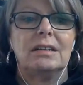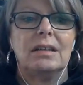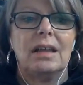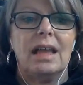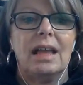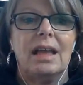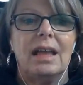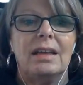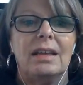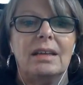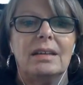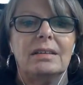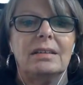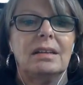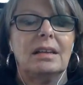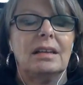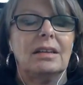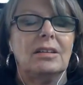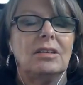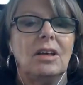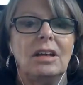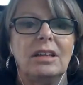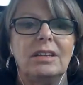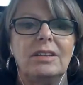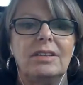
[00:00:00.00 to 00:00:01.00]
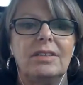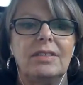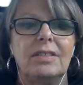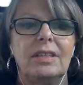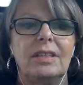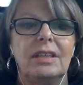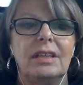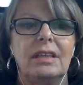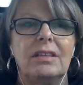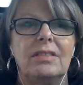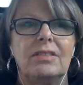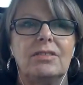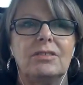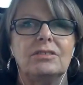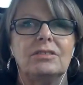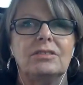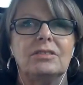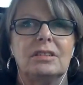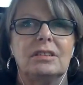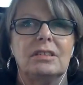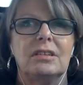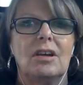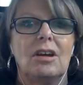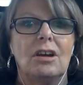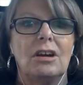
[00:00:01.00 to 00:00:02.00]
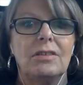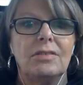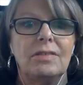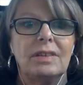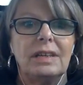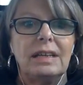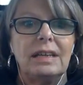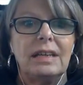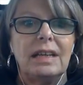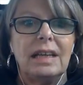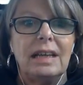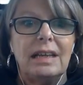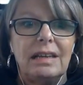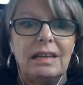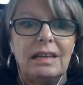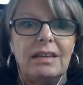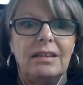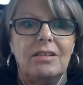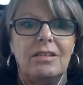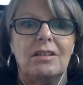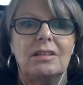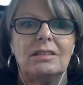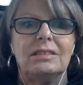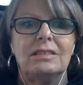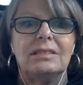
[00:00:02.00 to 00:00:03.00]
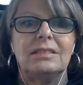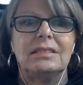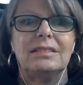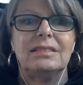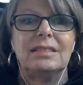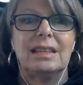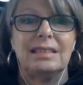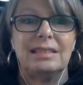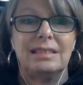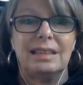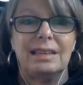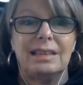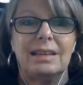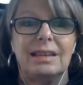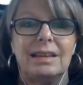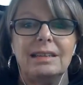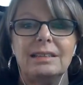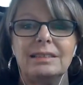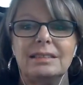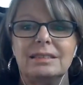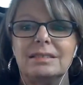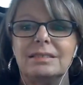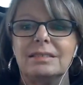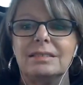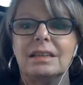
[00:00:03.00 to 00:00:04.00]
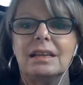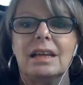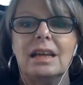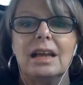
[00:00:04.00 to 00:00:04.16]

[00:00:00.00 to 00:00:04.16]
And a lot of there's an RV lady on Sunday nights